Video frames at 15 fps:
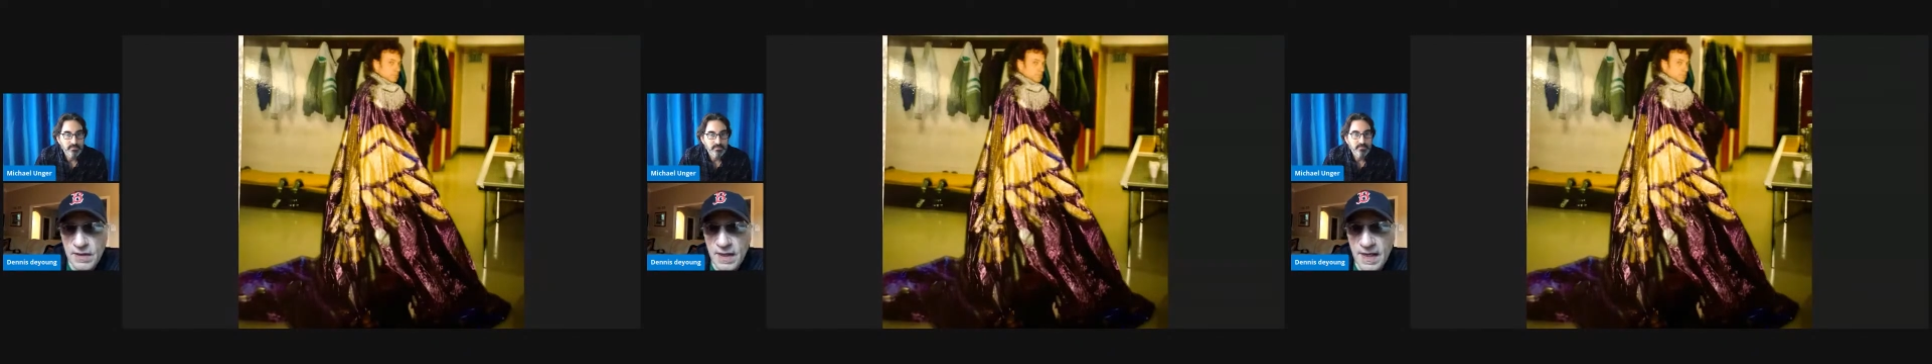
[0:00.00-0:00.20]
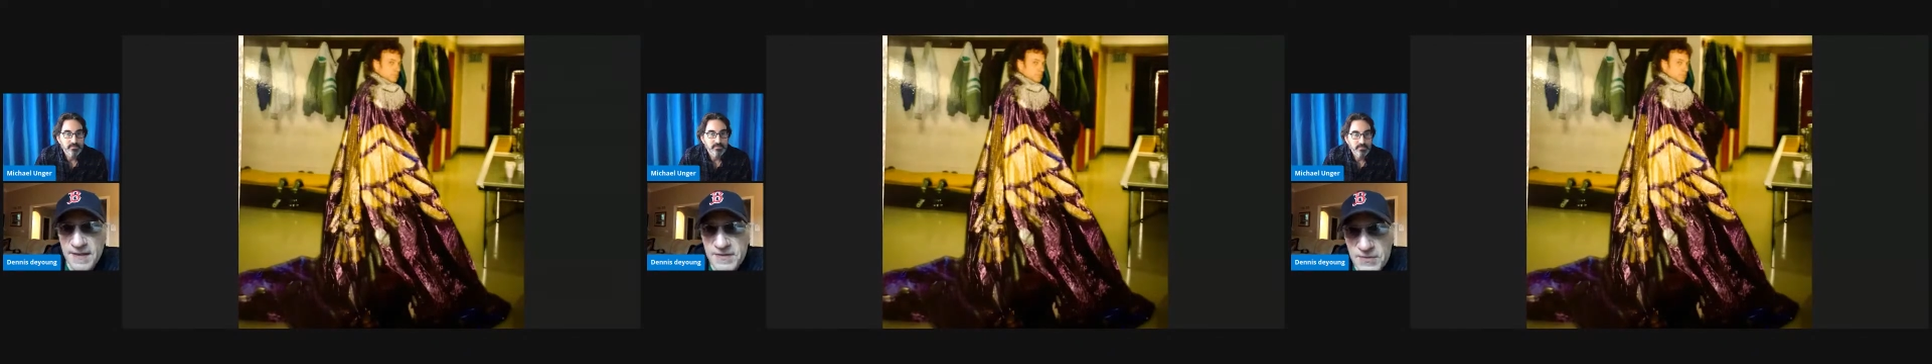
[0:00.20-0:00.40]

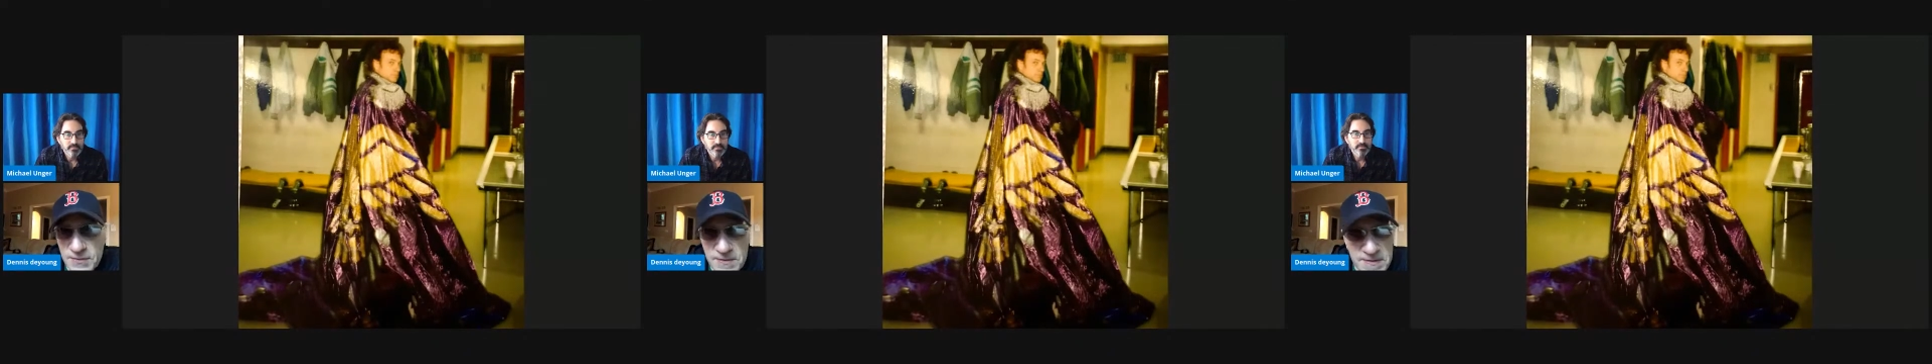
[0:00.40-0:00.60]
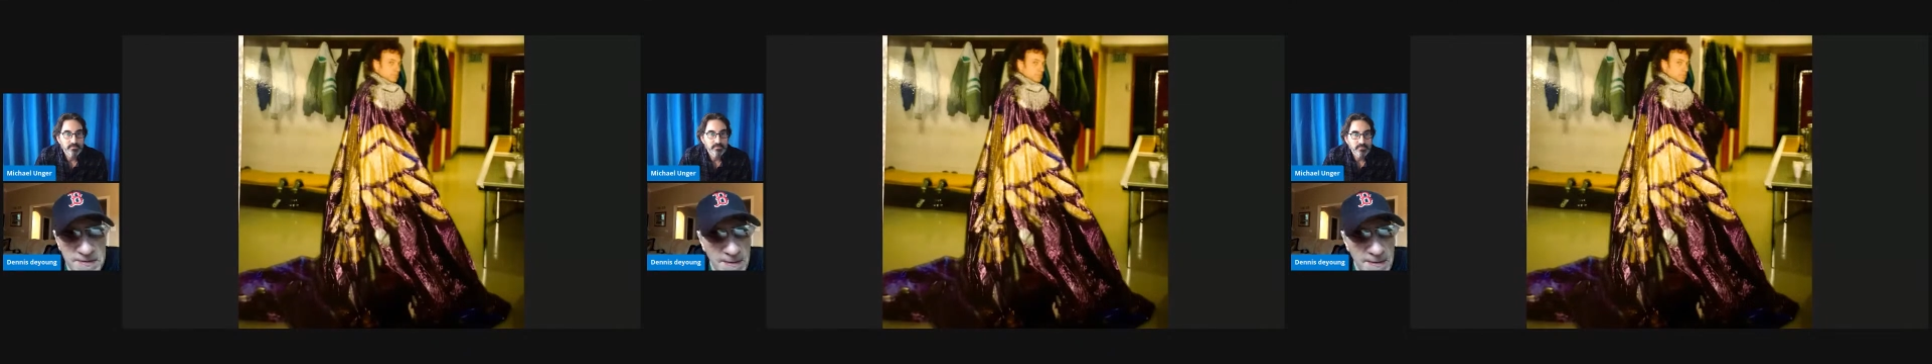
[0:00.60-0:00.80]

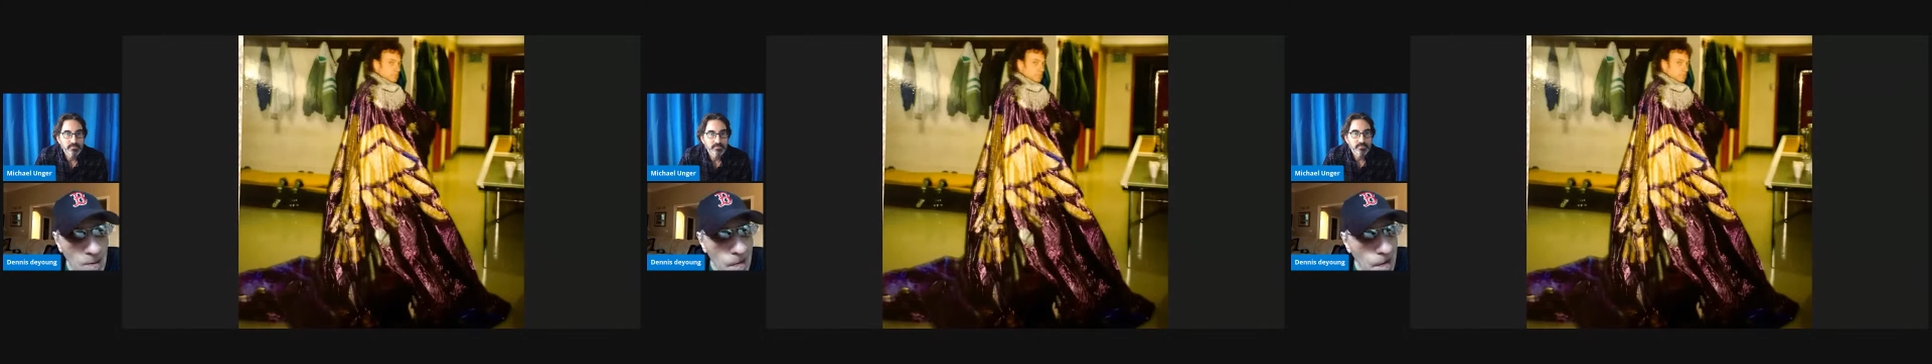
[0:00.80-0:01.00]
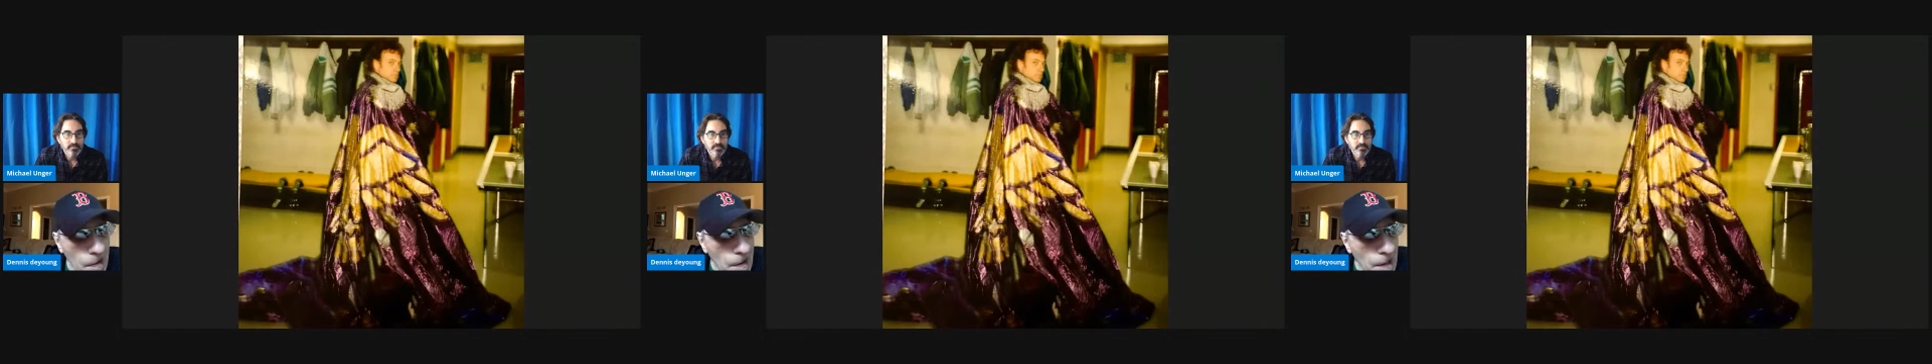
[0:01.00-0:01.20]
concerts,
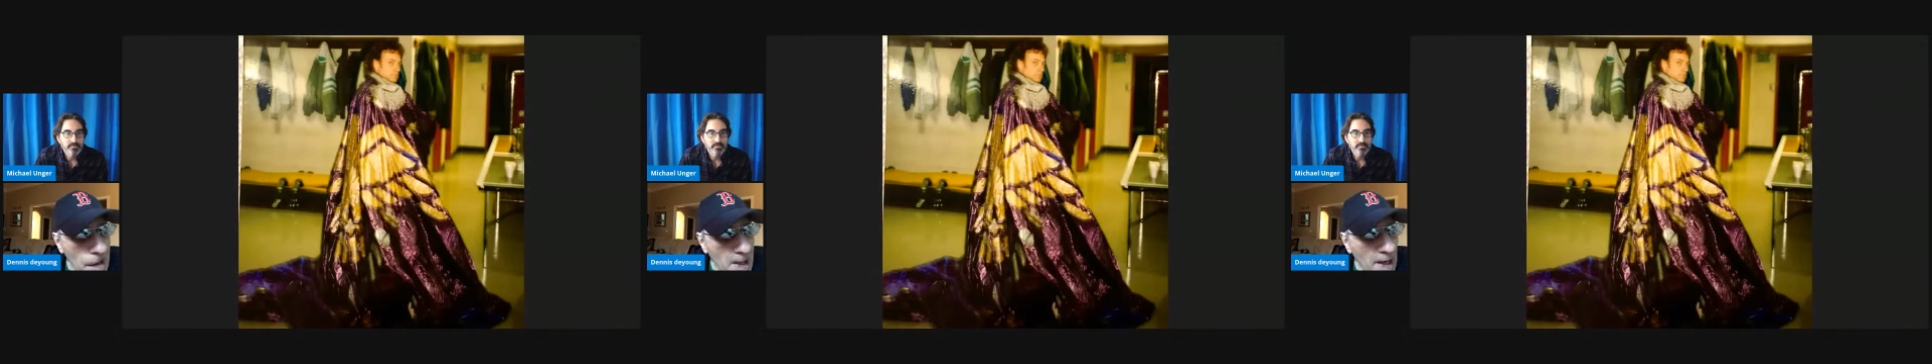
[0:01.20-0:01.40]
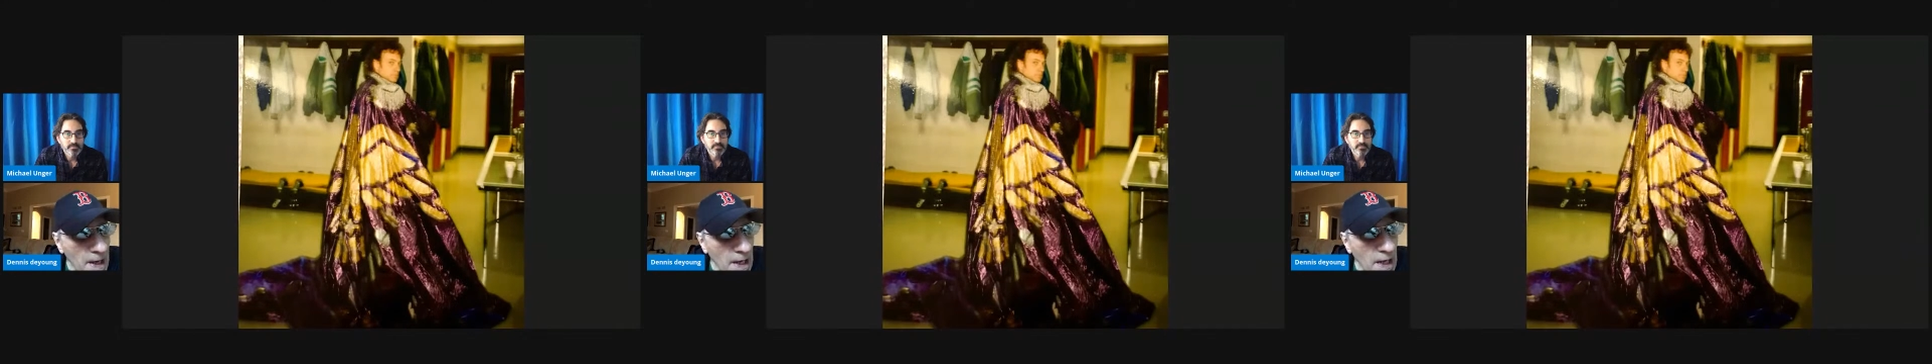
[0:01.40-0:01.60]

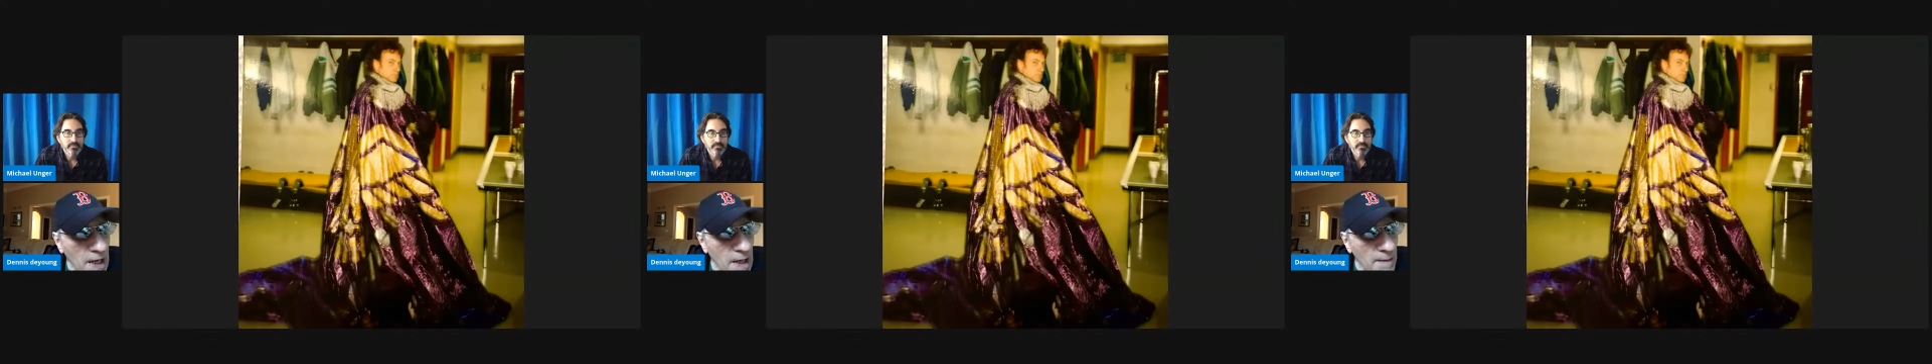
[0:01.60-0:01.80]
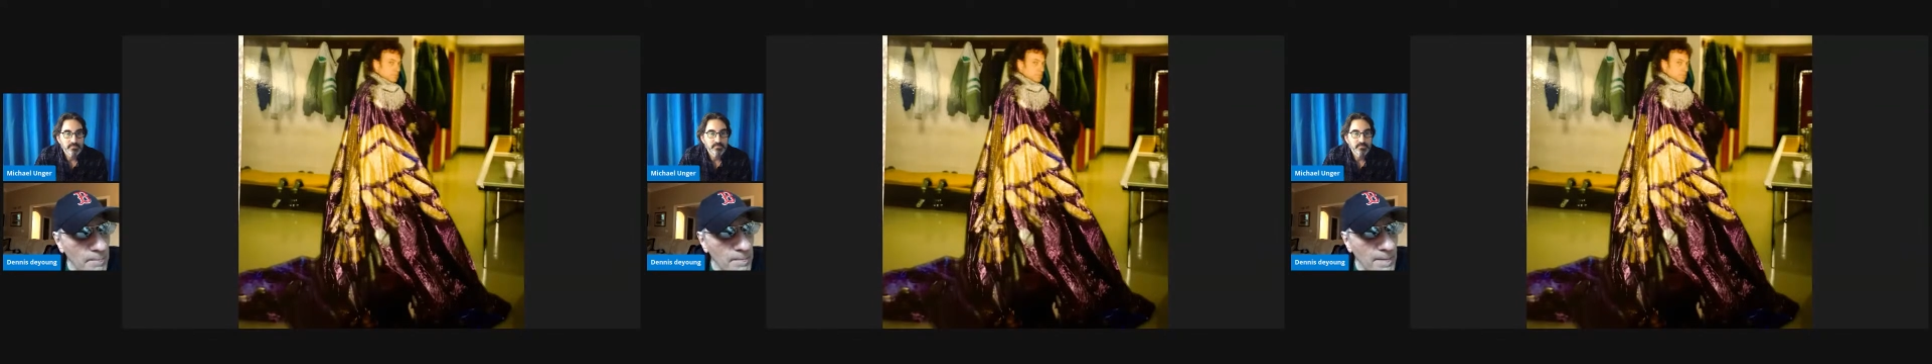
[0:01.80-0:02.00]

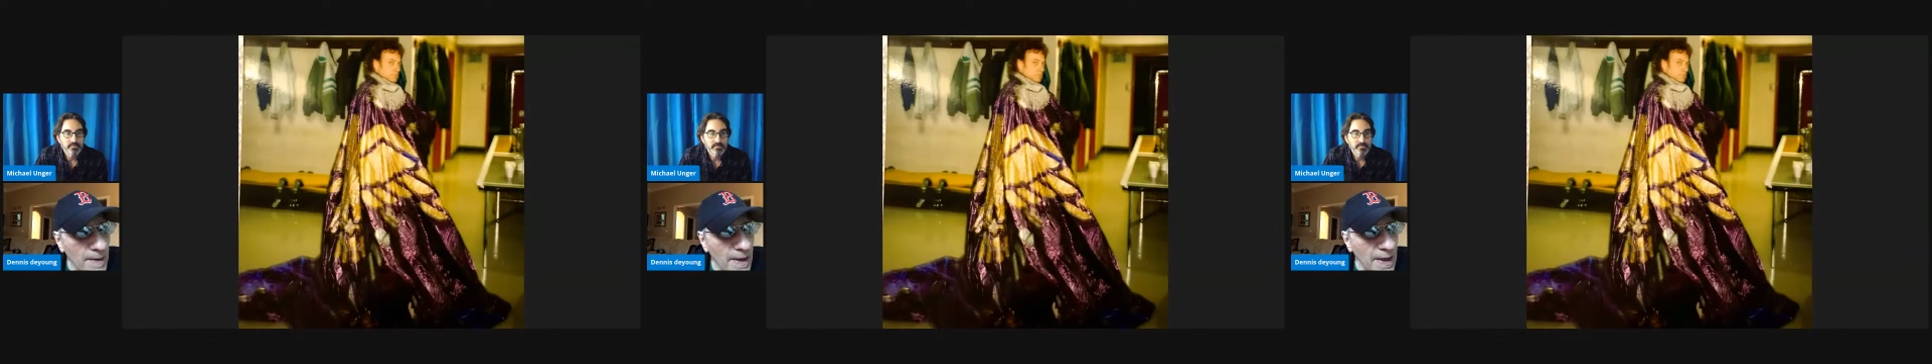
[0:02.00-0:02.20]
I